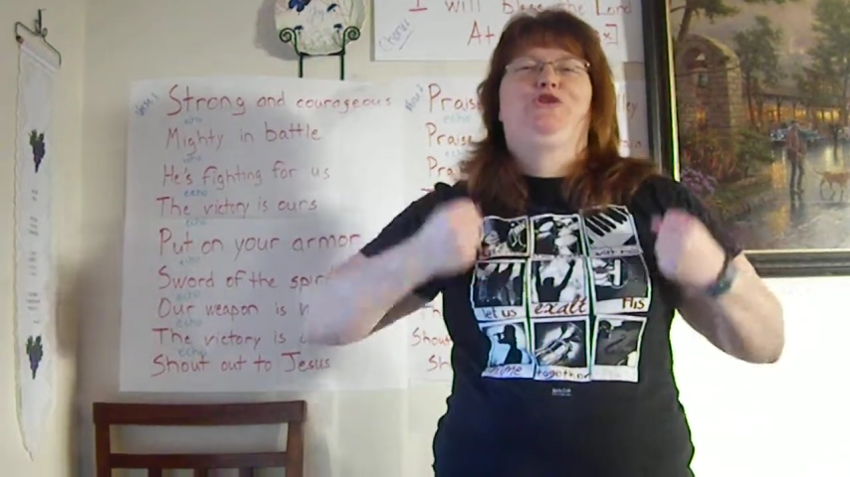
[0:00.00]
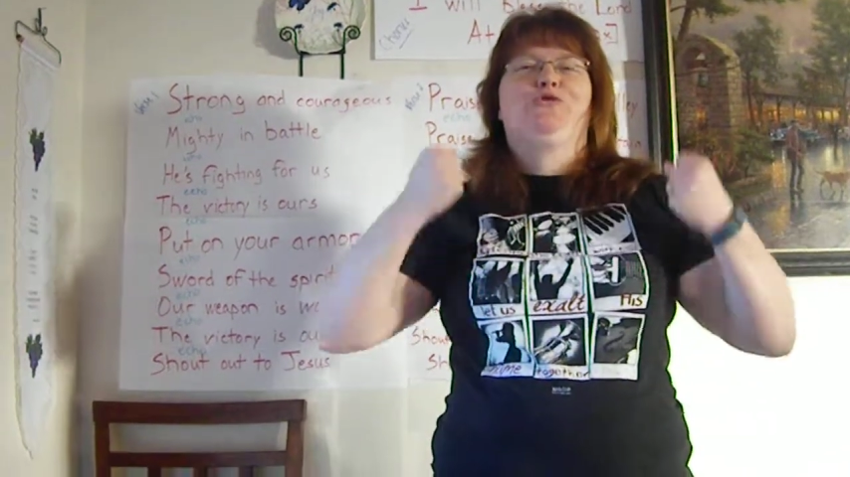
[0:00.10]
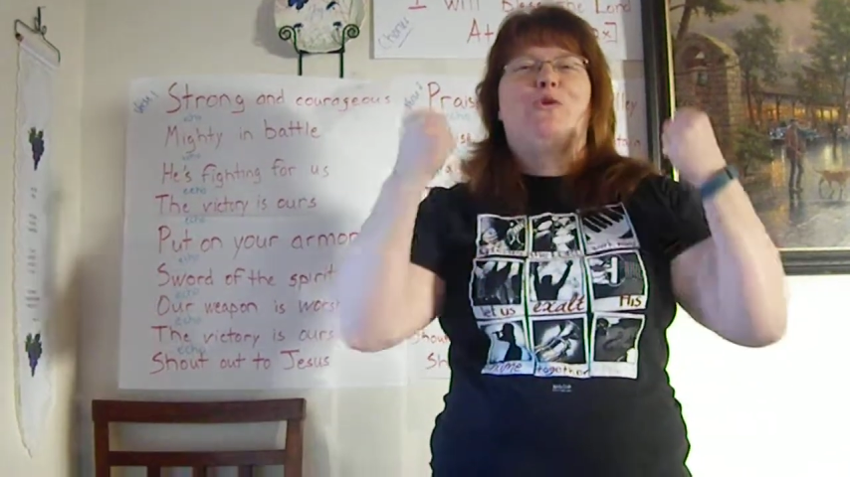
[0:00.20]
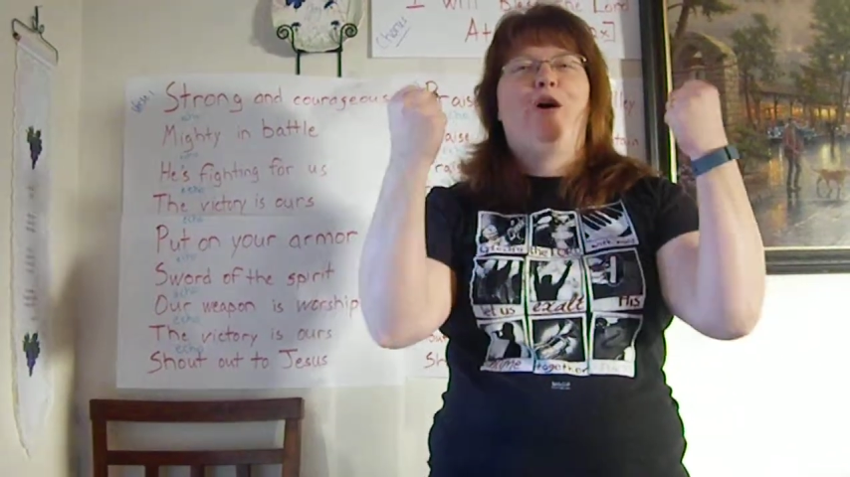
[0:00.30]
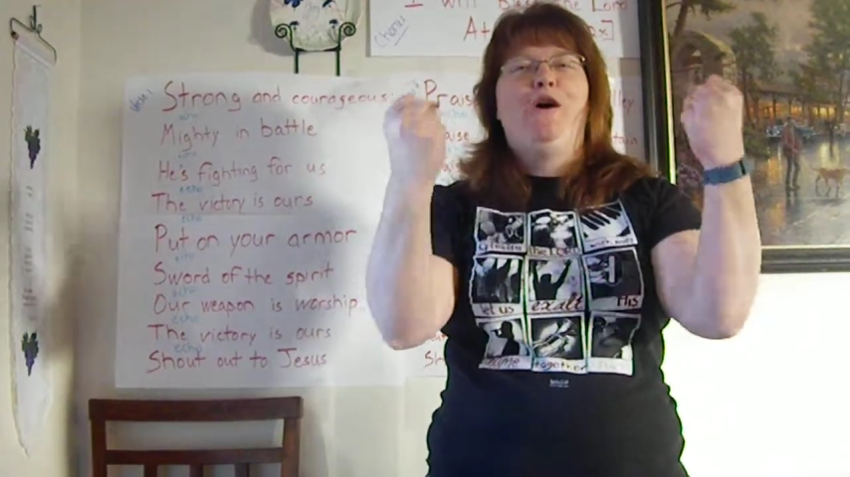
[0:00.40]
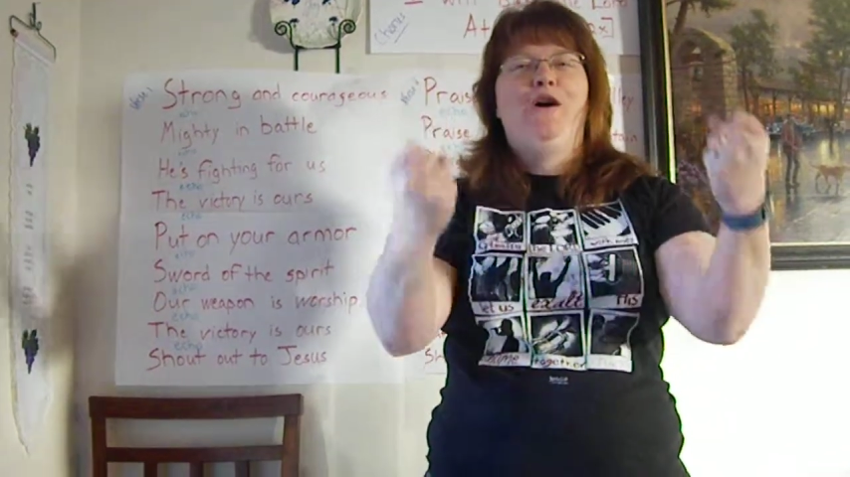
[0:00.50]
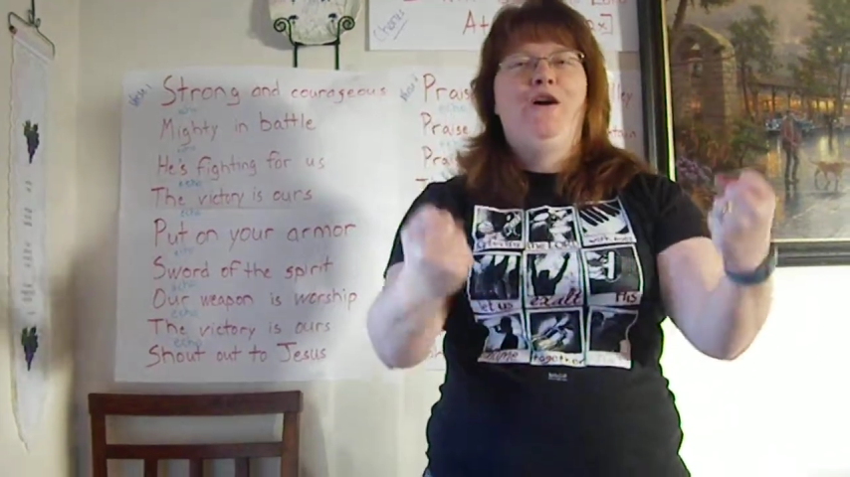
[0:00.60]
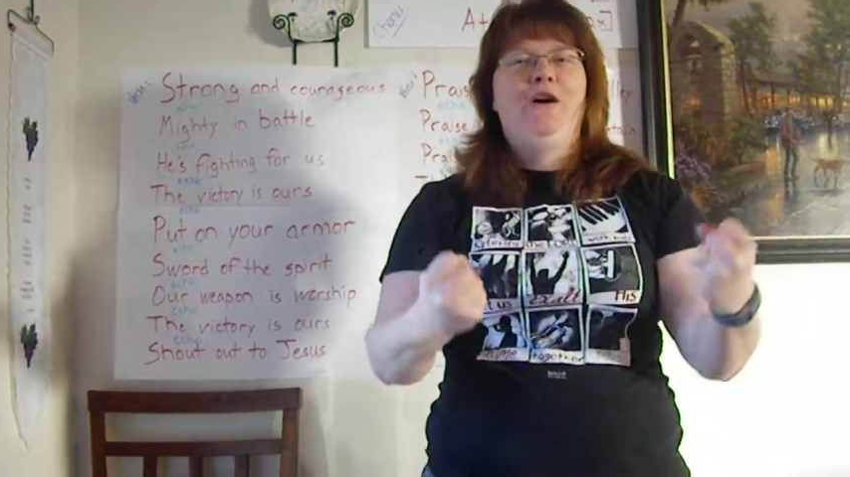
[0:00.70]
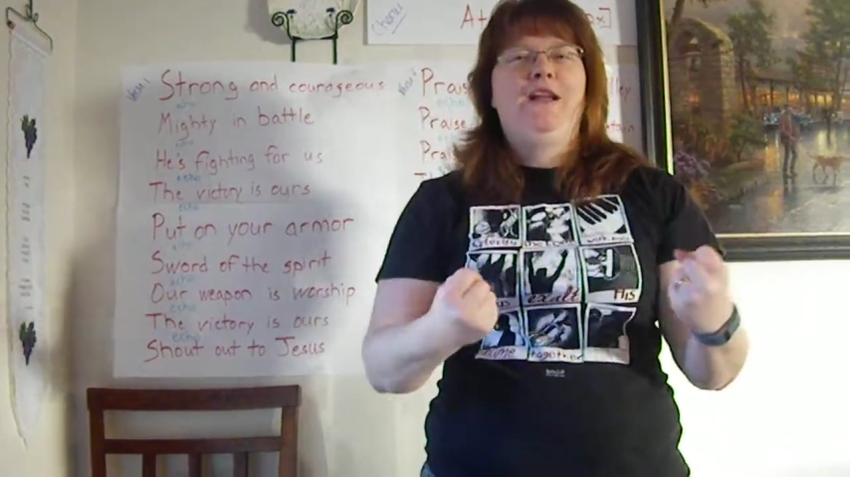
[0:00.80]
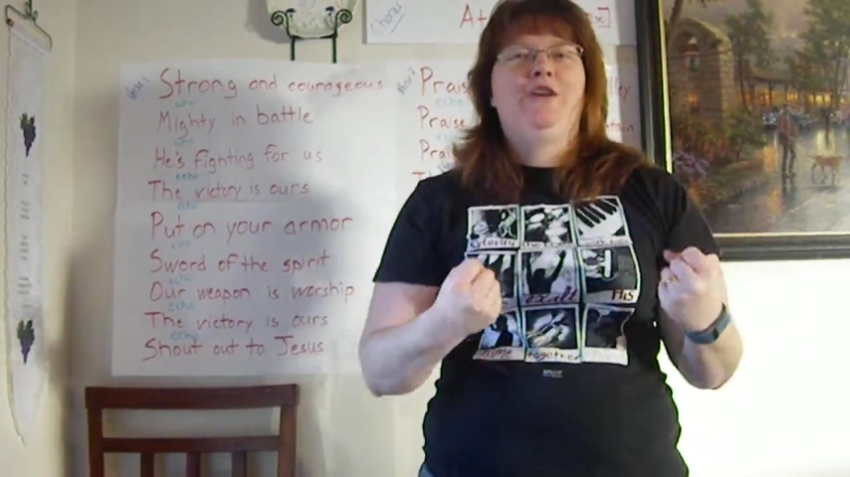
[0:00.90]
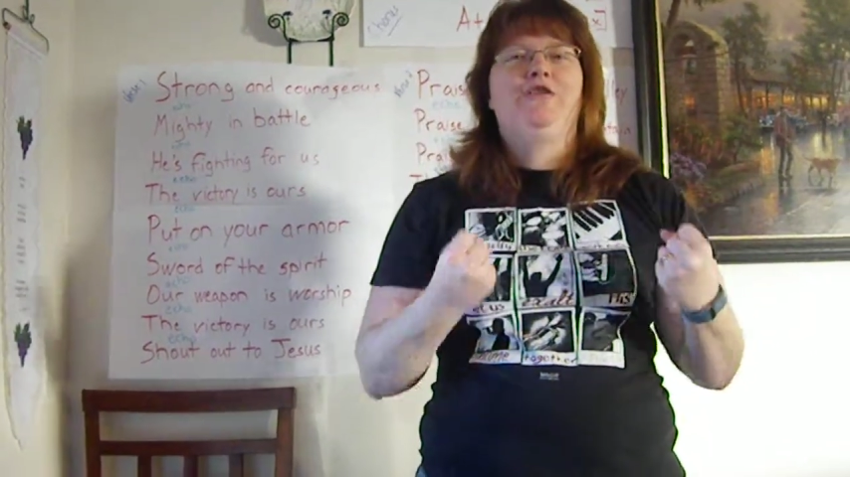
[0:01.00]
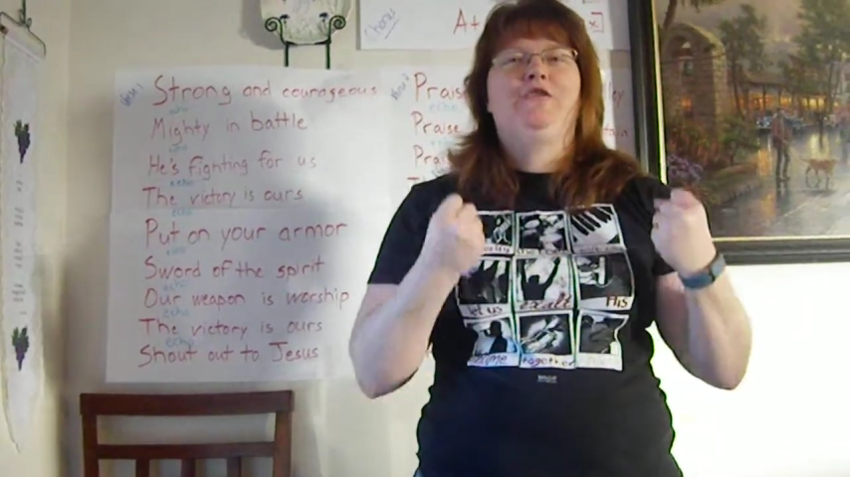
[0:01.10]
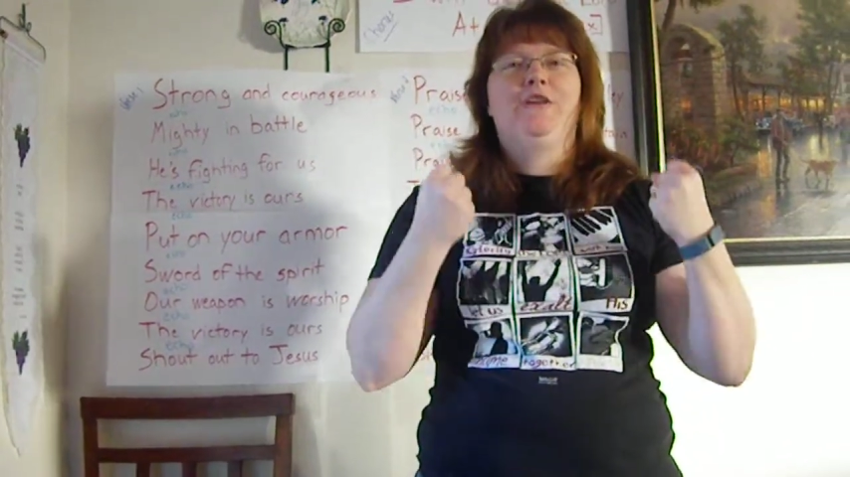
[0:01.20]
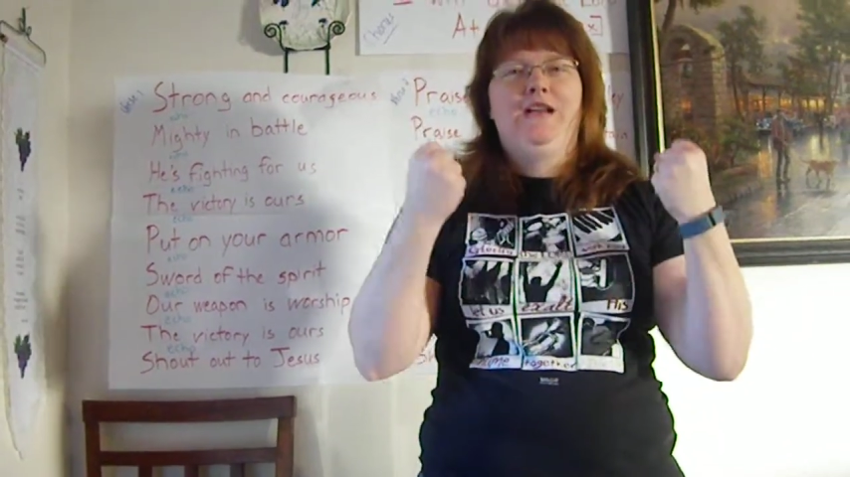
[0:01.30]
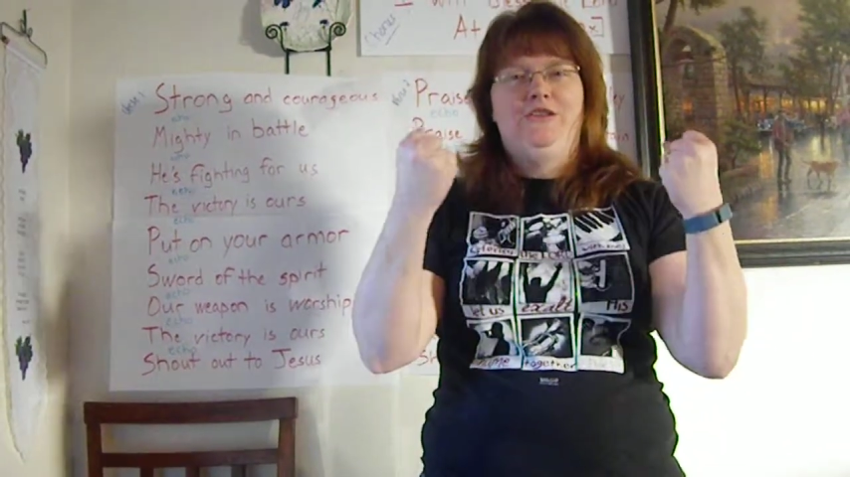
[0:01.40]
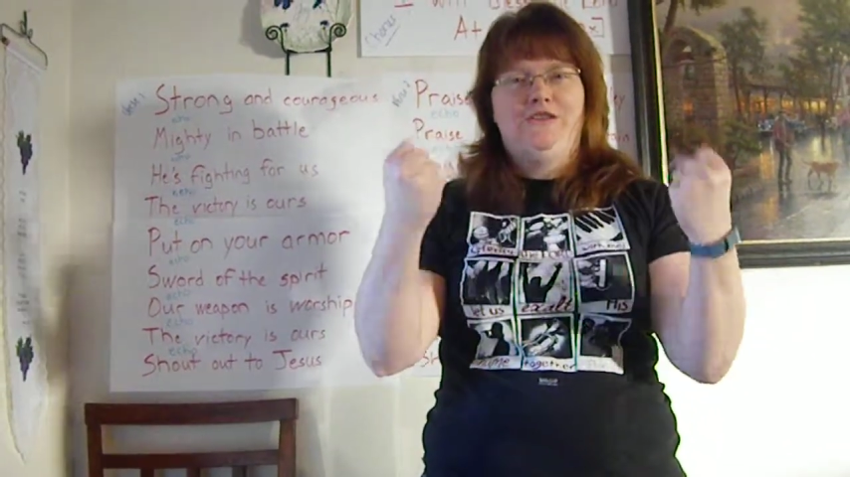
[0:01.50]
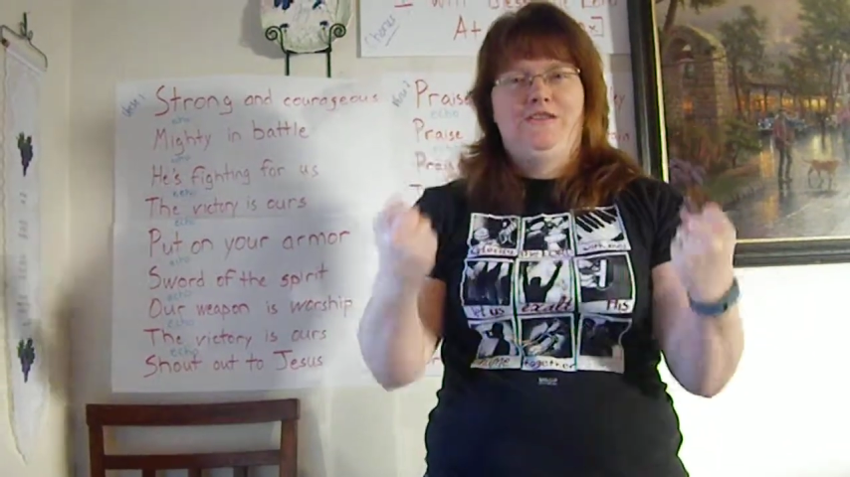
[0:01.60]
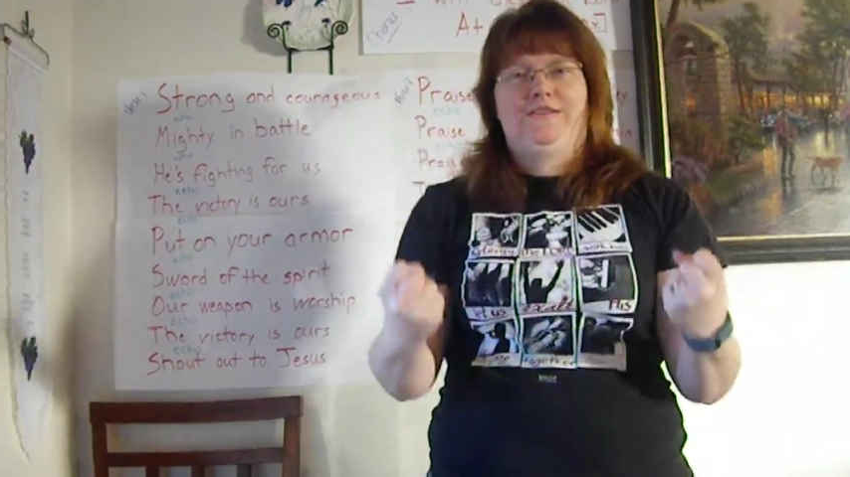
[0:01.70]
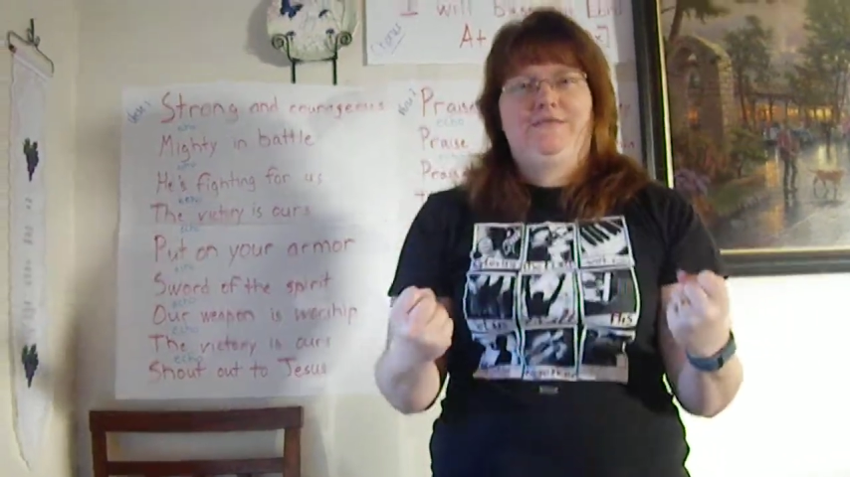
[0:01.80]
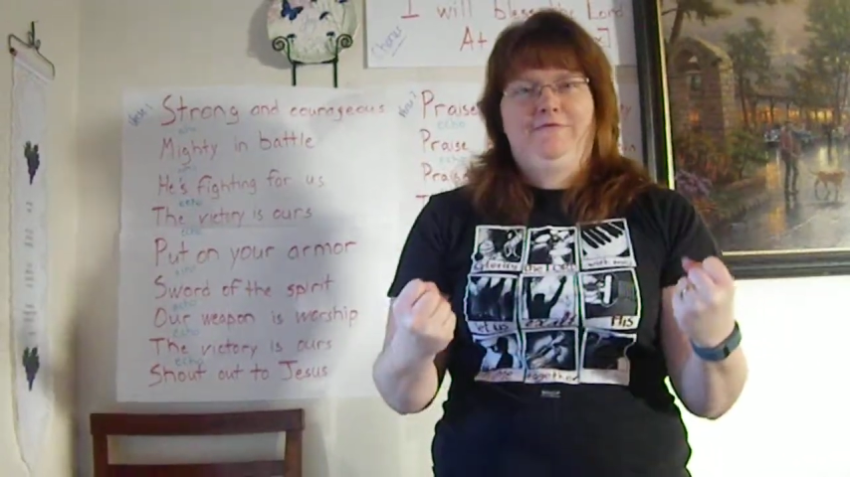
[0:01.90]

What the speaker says: Strong and courageous,